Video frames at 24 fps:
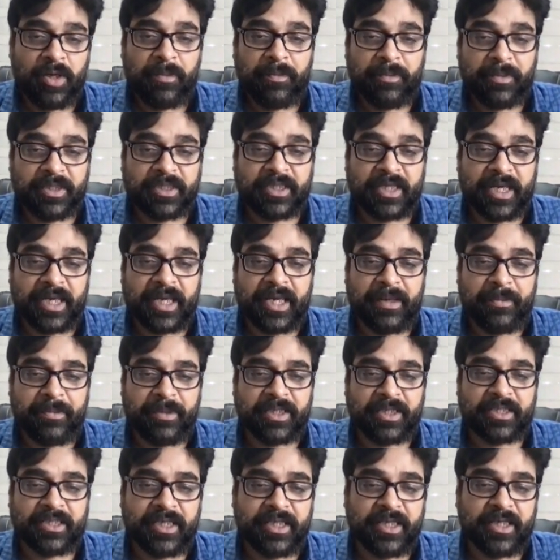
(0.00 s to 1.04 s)
Means
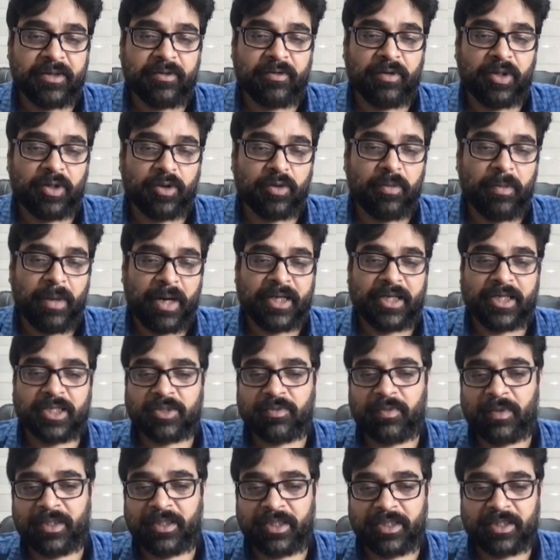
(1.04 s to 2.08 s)
ABC equal to
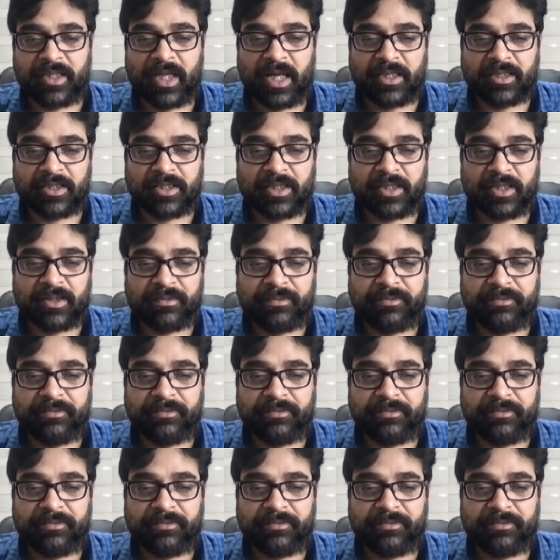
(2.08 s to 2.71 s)
-1. This is the answer.